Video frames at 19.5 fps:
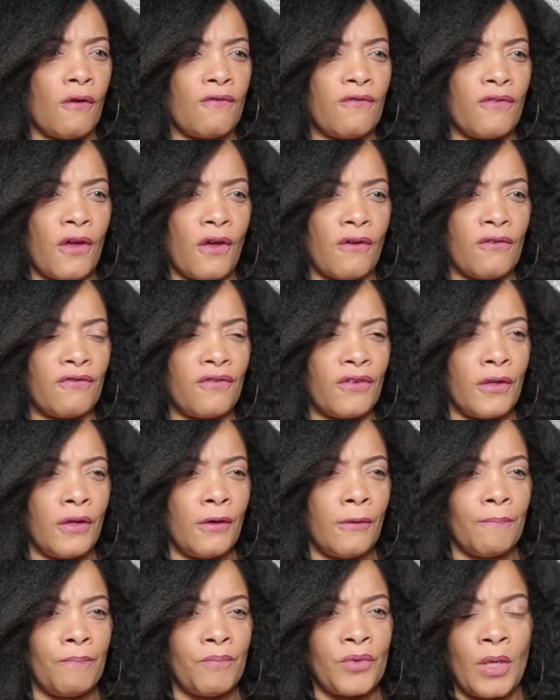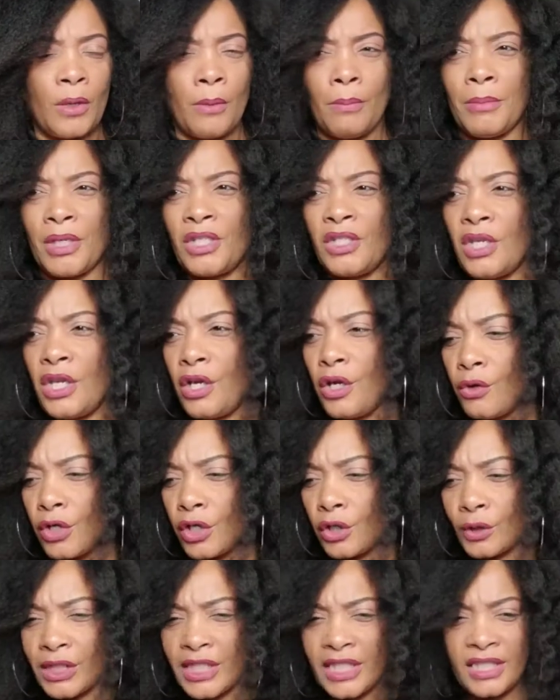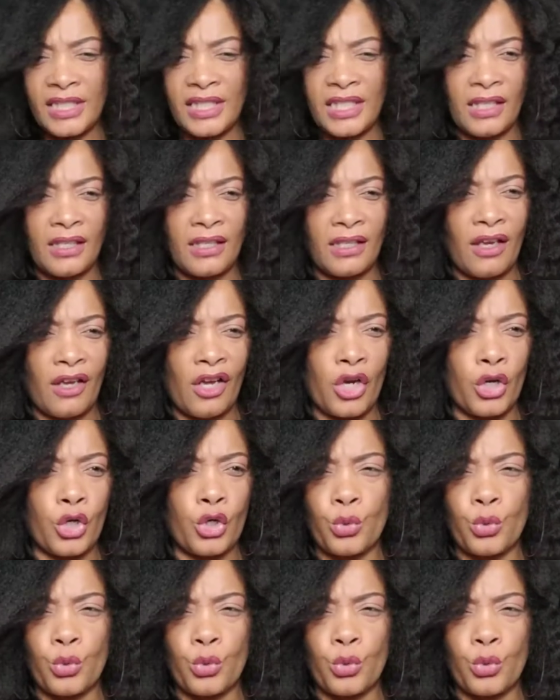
of materialistic